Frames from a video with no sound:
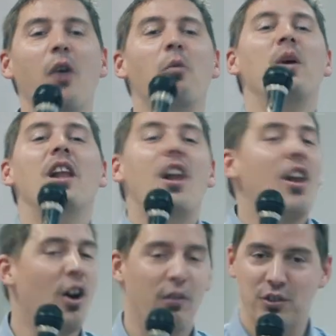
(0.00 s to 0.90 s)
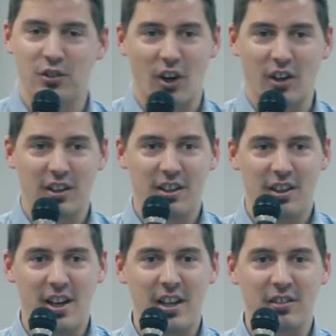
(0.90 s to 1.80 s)
we love to talk.
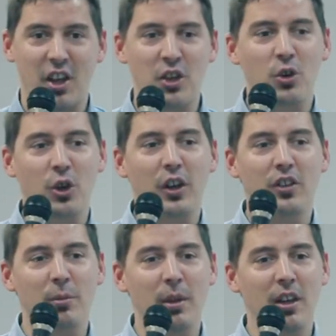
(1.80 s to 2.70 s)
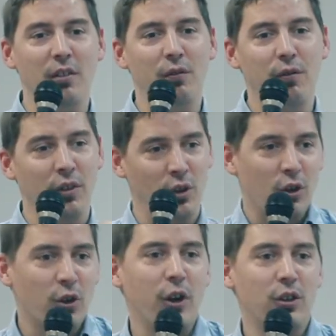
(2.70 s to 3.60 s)
And you're going
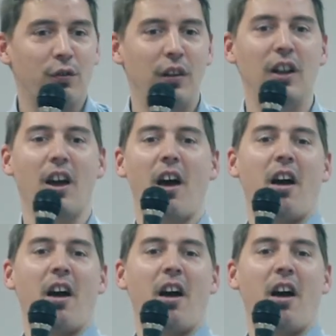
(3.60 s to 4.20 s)
to feel